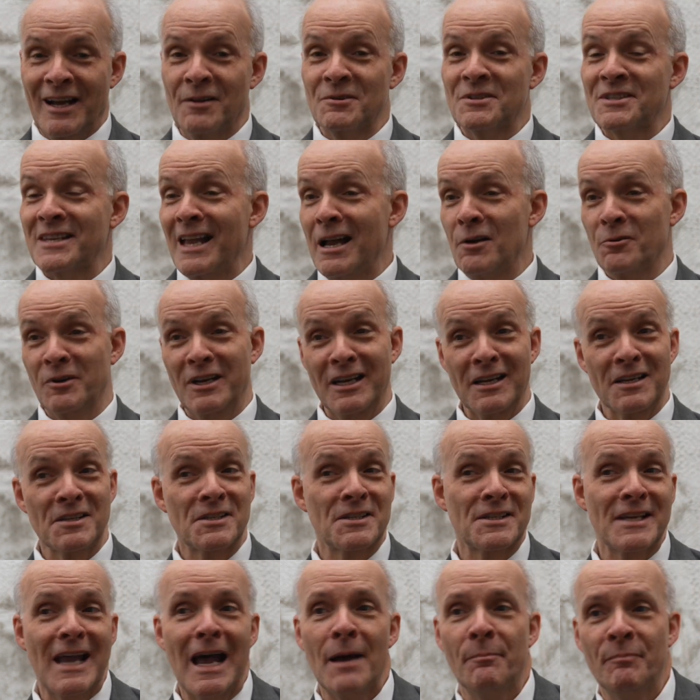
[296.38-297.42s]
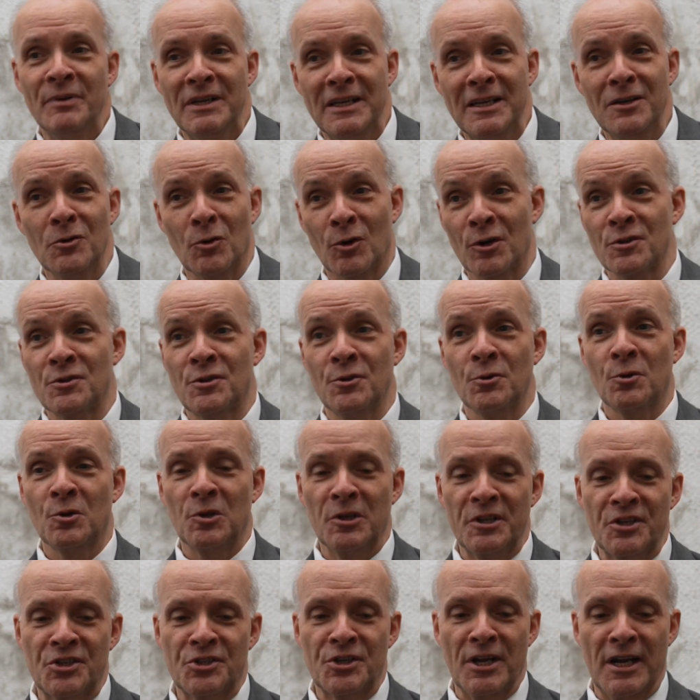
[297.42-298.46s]
sounding sappy or too
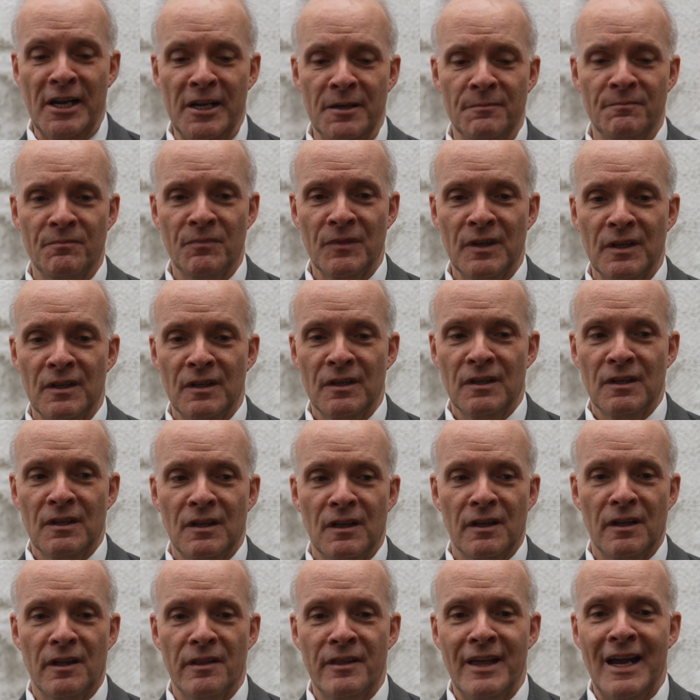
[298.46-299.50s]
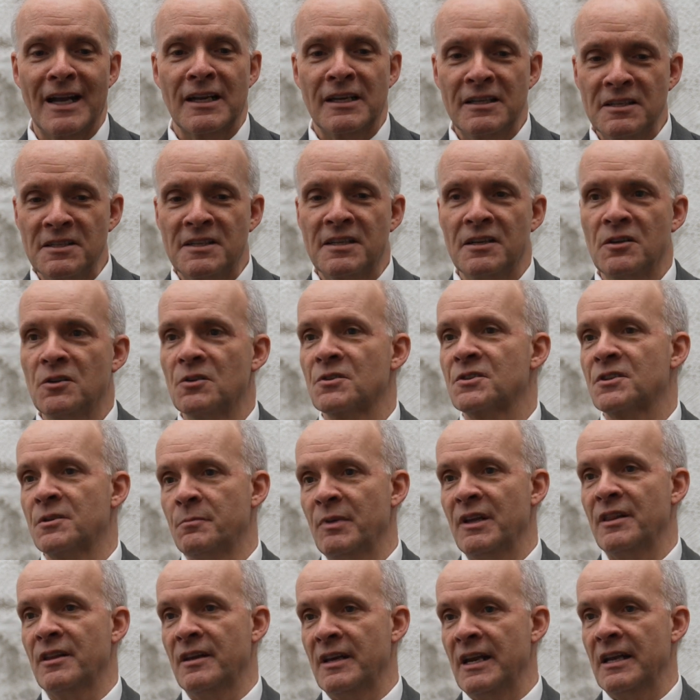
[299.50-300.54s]
cliche, that continues to
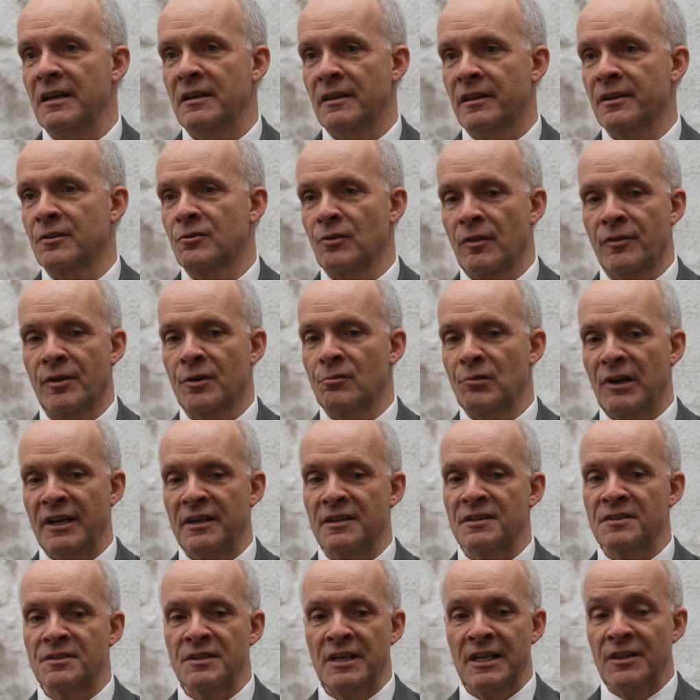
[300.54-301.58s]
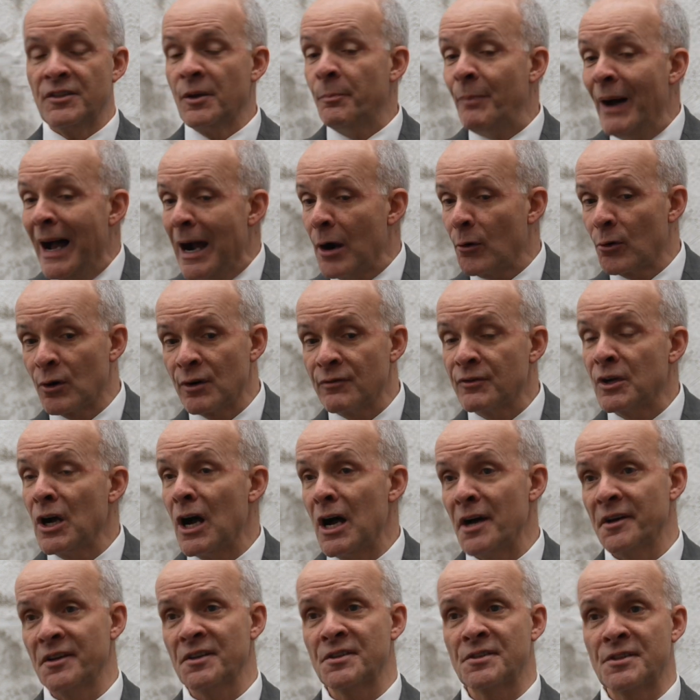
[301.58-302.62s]
be the greatest need. The power of
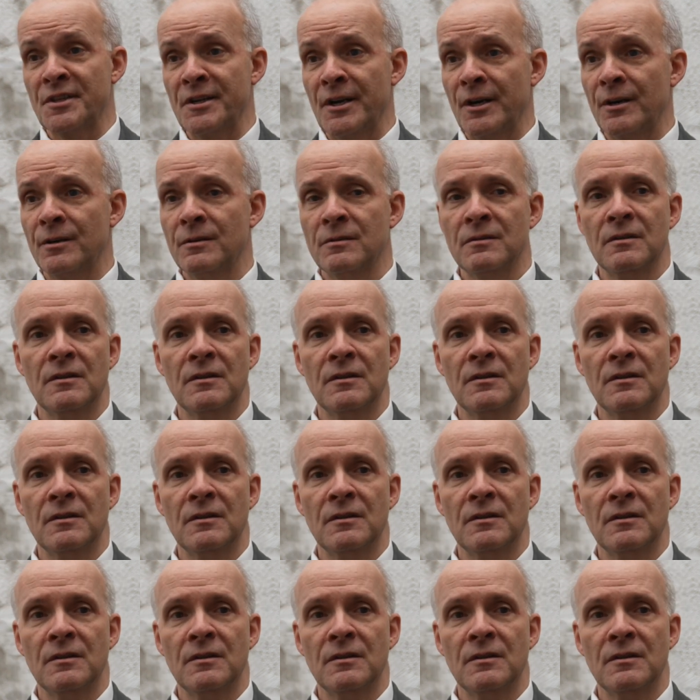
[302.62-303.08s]
God is there.